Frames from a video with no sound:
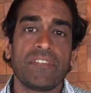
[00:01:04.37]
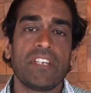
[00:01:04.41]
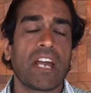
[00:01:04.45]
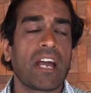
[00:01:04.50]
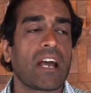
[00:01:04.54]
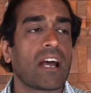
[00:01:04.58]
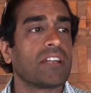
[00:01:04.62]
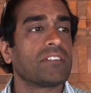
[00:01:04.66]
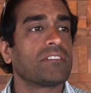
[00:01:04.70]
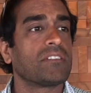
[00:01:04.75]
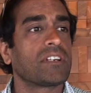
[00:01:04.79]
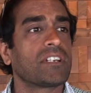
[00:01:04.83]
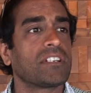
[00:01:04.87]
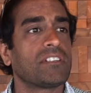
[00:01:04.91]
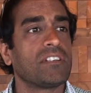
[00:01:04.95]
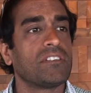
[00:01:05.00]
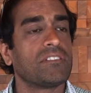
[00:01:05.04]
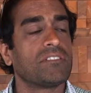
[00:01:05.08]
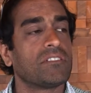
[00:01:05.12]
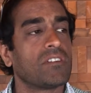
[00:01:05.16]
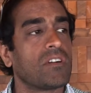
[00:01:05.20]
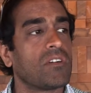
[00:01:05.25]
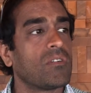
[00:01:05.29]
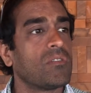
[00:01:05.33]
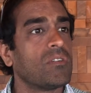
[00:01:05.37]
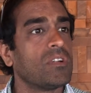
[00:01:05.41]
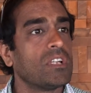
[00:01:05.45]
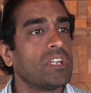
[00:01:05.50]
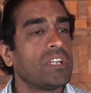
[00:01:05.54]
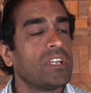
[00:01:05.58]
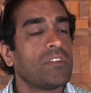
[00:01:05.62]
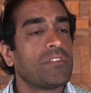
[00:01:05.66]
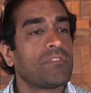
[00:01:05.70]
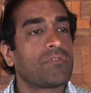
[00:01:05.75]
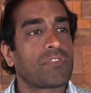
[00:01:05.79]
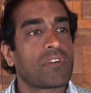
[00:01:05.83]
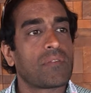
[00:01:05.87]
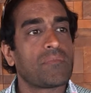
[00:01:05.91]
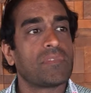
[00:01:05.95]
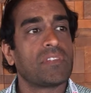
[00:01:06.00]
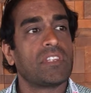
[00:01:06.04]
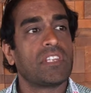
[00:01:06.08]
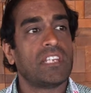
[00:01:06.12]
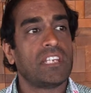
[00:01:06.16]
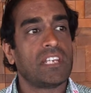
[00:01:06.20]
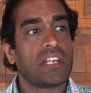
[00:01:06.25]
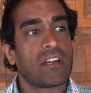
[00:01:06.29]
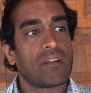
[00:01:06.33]
Yeah, so I can tell you. So,
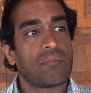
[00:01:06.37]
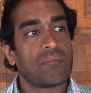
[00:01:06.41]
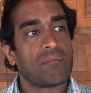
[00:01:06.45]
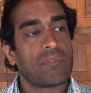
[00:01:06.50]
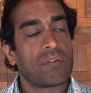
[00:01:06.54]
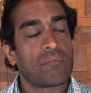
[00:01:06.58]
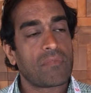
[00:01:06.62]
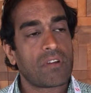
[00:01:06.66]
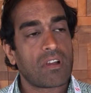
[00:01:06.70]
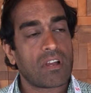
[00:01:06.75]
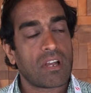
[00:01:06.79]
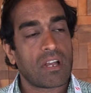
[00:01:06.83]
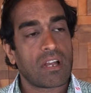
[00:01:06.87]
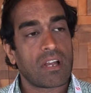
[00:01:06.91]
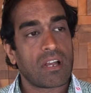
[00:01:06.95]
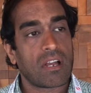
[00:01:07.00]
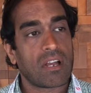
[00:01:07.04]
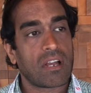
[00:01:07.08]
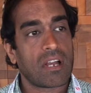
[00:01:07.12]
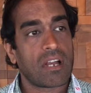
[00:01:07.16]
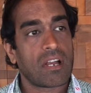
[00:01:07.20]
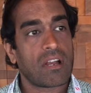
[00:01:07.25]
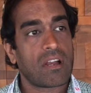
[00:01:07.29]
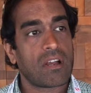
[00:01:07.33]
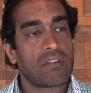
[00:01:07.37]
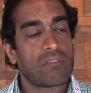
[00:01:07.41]
from the um, uh,